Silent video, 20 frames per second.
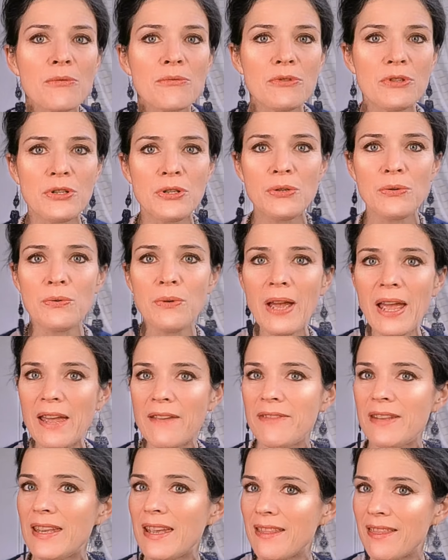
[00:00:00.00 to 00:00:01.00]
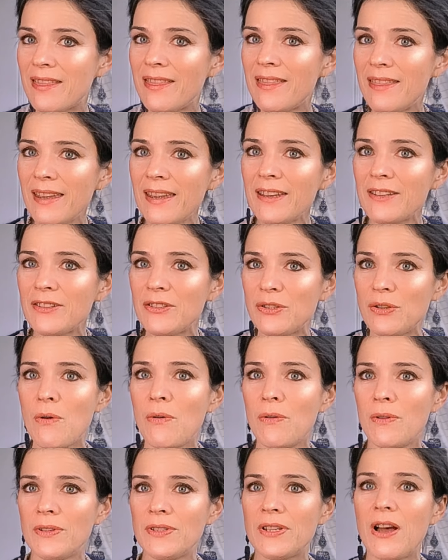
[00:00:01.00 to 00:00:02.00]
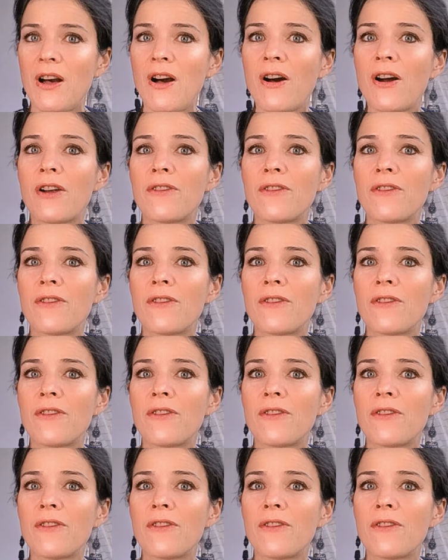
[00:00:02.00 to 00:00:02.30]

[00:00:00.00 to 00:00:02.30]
too heavy and thick soles are,